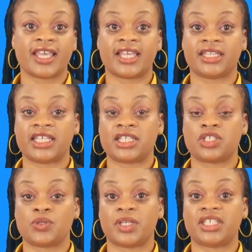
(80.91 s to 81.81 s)
can lead
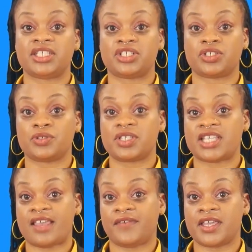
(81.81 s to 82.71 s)
to an additional
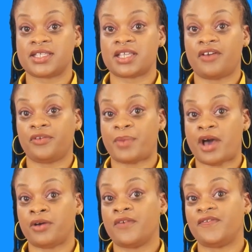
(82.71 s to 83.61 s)
savings of
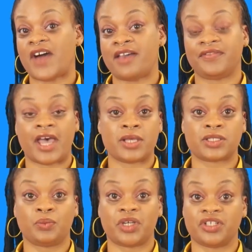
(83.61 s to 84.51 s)
about
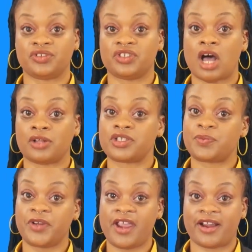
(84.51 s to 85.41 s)
$5,100
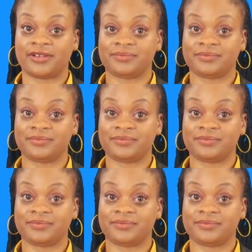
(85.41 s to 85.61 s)
per year.